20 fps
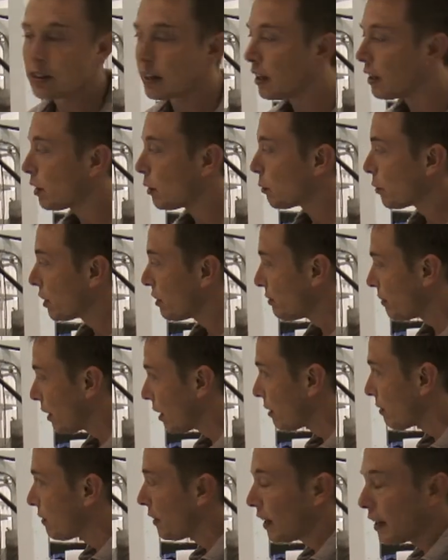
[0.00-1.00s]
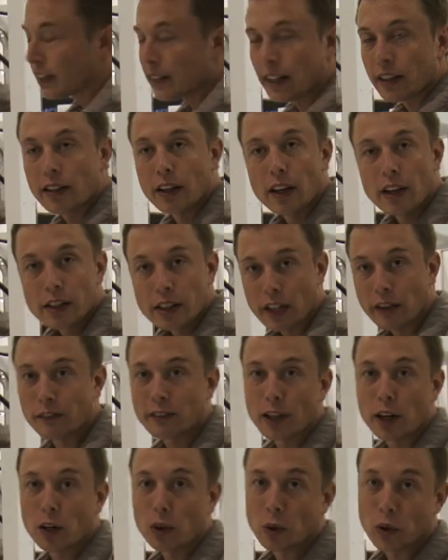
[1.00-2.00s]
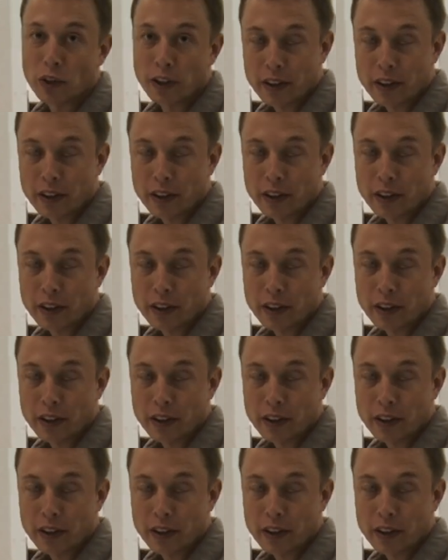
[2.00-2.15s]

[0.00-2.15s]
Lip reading: and then we verify that they've done